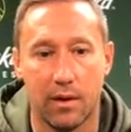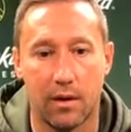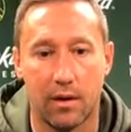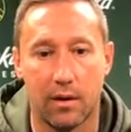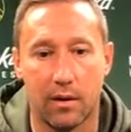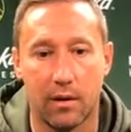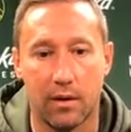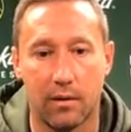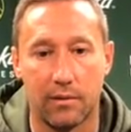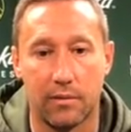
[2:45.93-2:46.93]

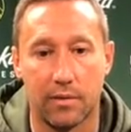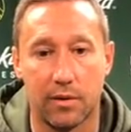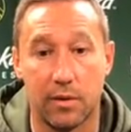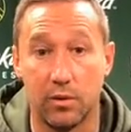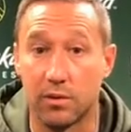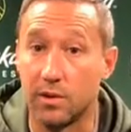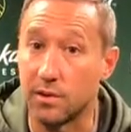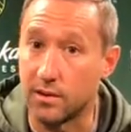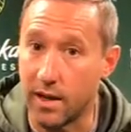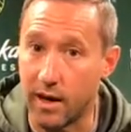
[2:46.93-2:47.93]
of Houston's
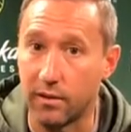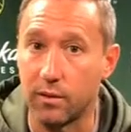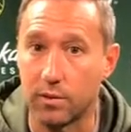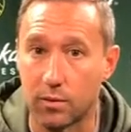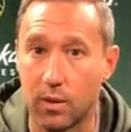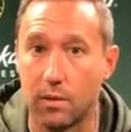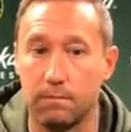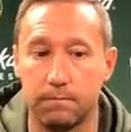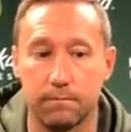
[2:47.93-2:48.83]
attack, though, as well.